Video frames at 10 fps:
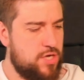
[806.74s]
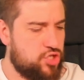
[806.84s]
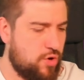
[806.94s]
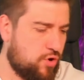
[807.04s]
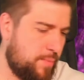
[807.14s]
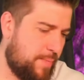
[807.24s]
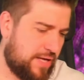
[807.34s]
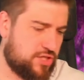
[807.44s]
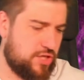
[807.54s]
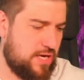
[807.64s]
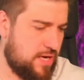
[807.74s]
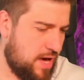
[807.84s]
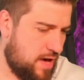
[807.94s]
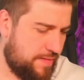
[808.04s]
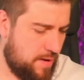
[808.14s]
So coming back to
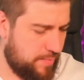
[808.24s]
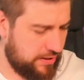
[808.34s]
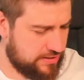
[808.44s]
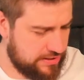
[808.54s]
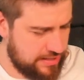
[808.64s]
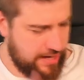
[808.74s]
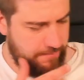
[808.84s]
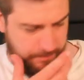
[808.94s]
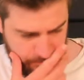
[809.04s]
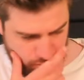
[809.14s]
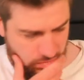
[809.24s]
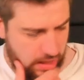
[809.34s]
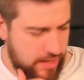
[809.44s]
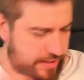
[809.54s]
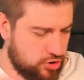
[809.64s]
the abilities here,
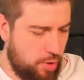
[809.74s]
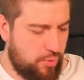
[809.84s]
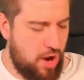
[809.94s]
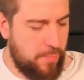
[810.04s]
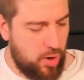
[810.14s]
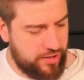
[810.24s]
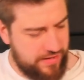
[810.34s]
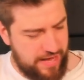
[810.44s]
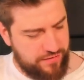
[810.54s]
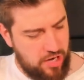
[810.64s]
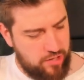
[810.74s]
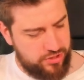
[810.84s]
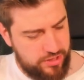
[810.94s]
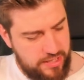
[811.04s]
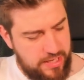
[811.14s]
he's got Primarch of the Death Guard.